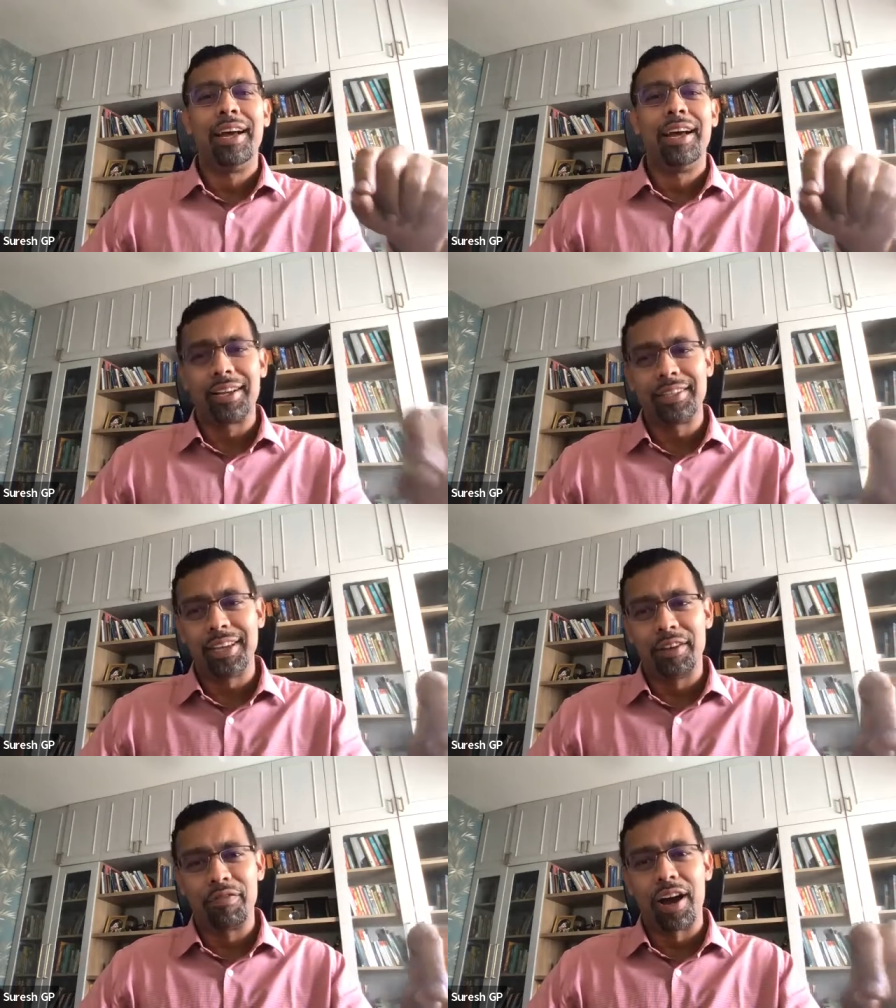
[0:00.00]

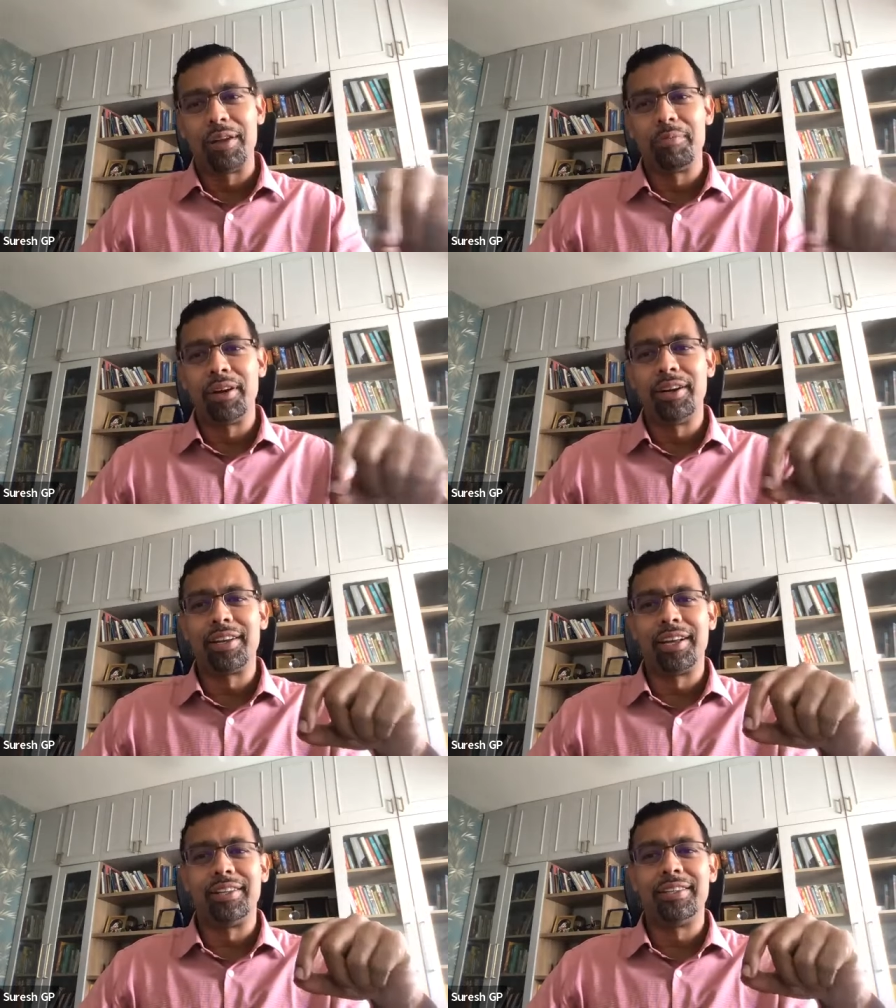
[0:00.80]
legacy
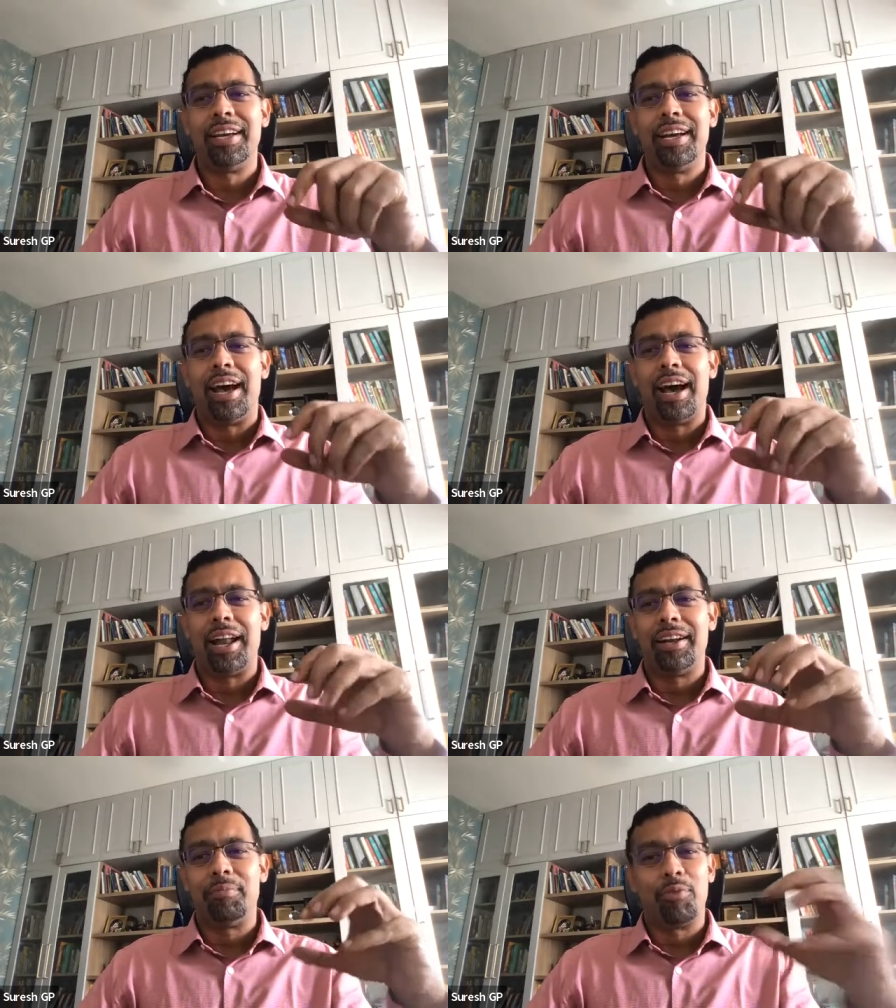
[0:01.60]
environment and
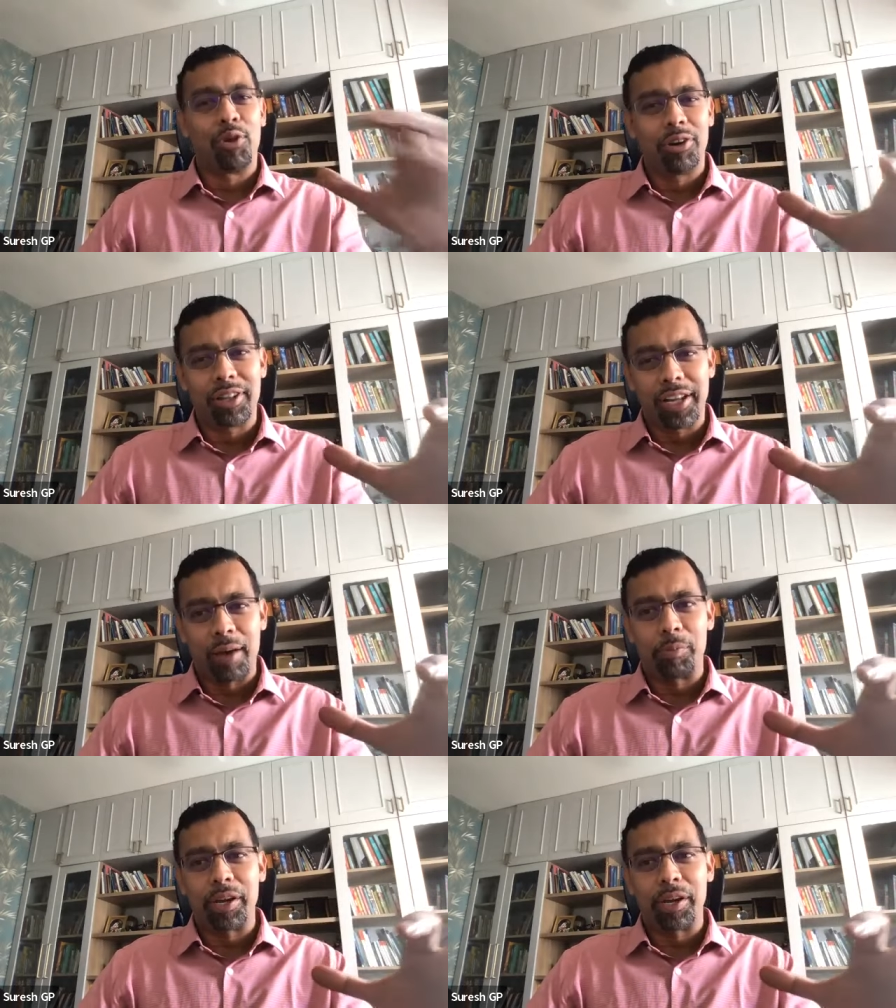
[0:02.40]
and monolithic
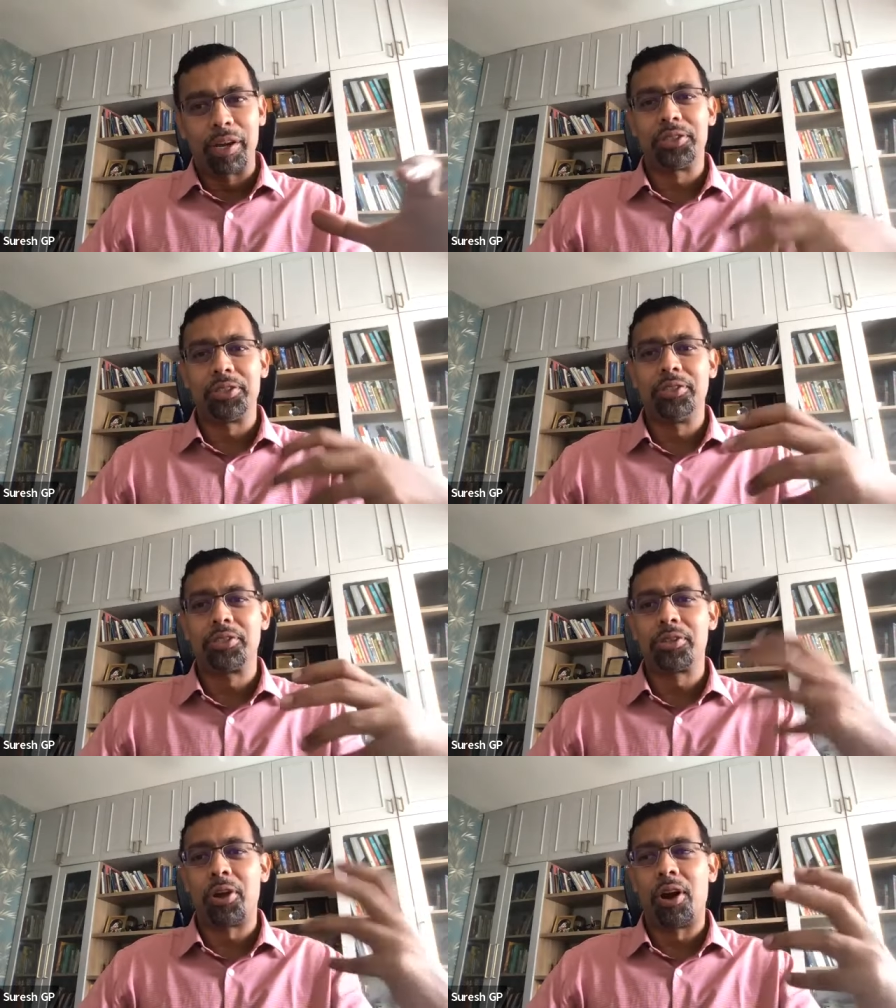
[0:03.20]

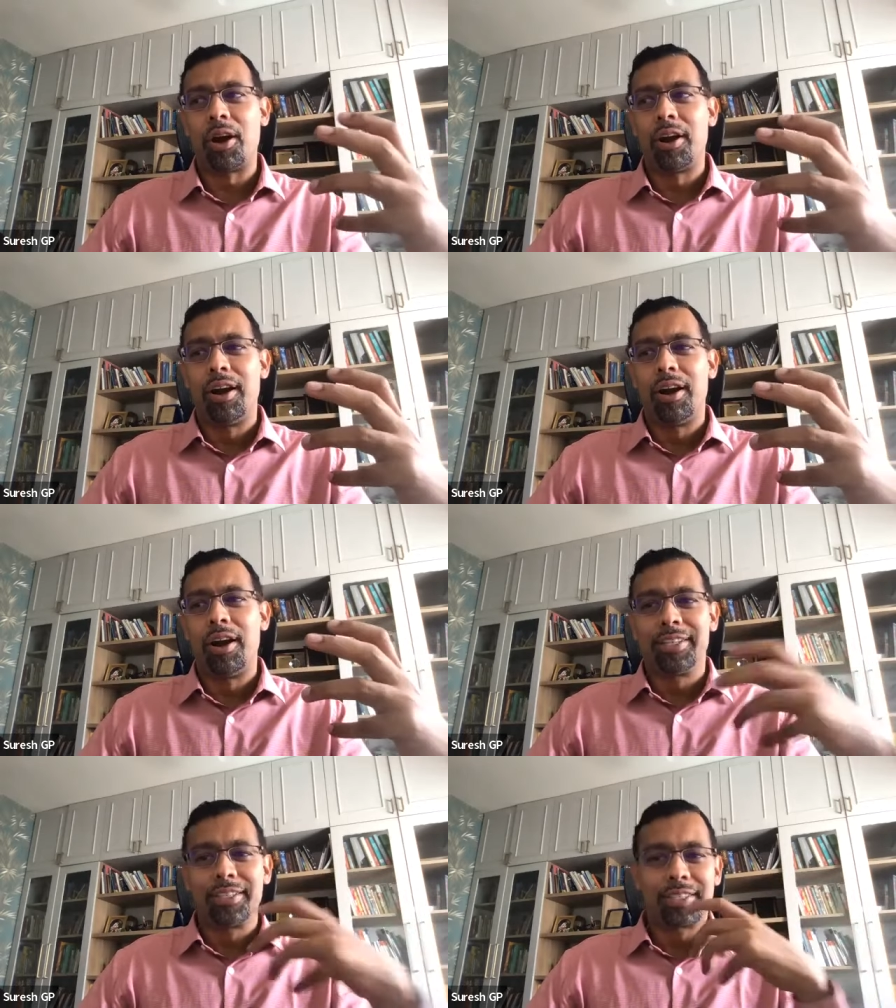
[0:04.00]
applications, or
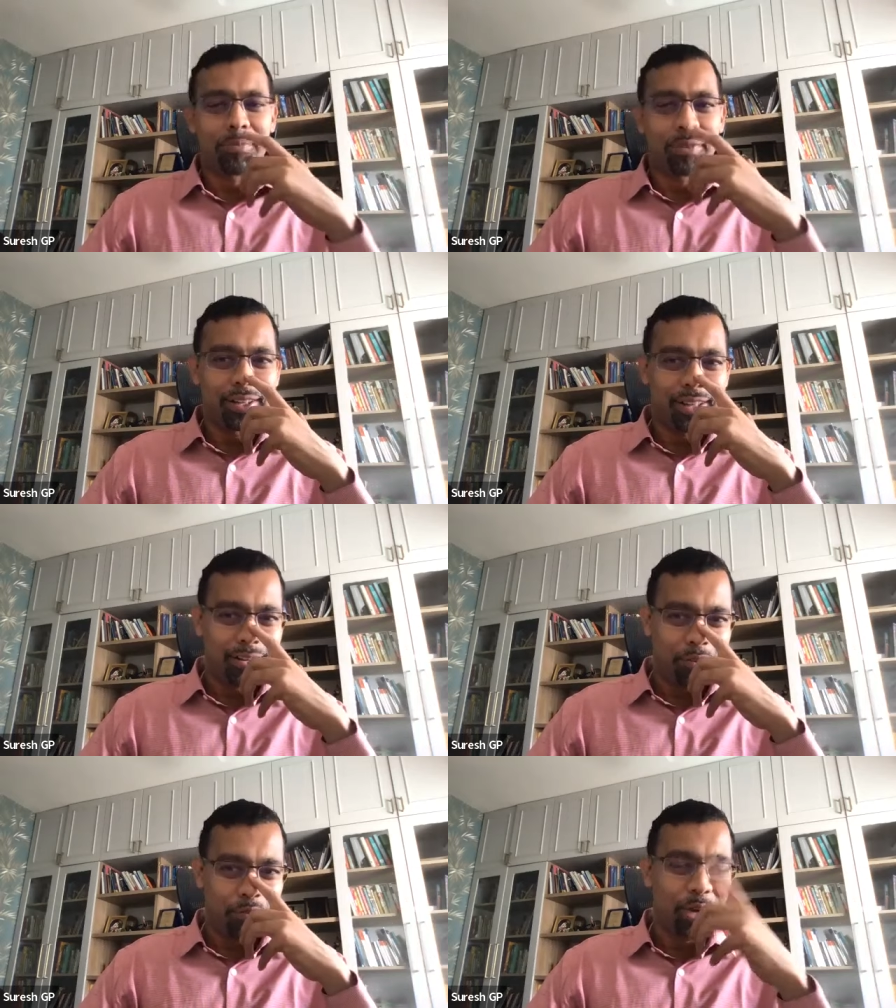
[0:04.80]
is it something
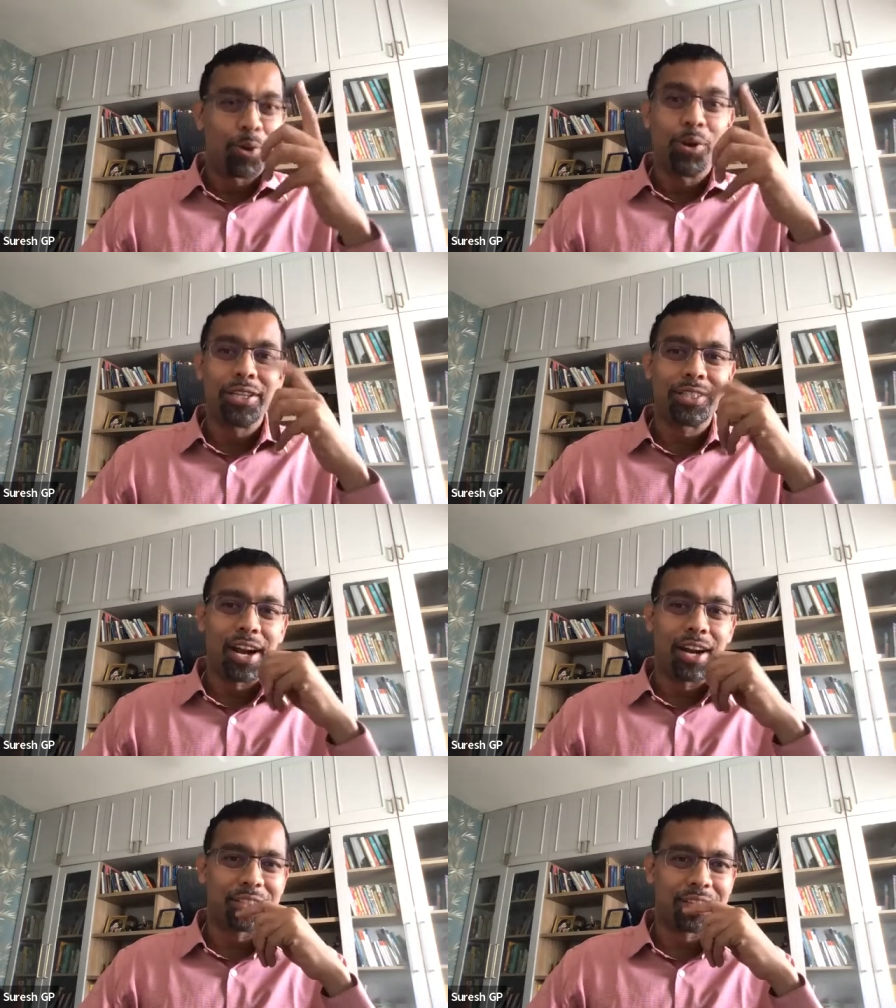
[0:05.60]
that we can only
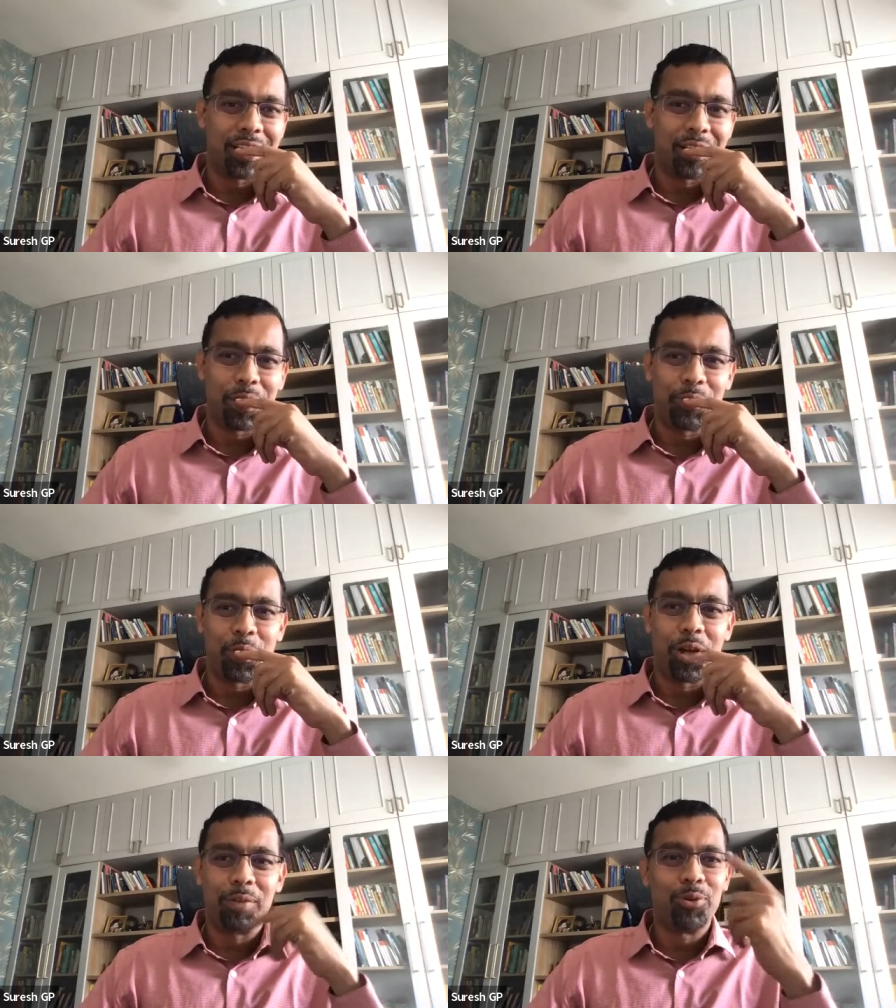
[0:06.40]
start SRE when we
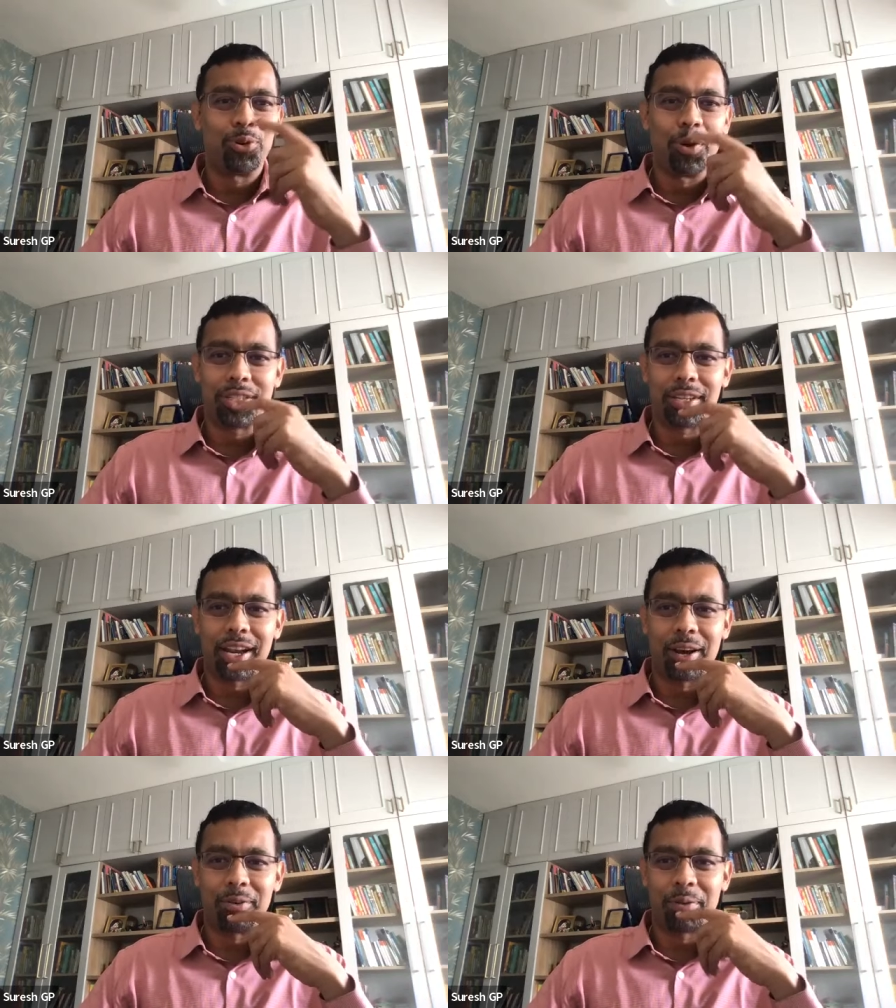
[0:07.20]
all move towards cloud?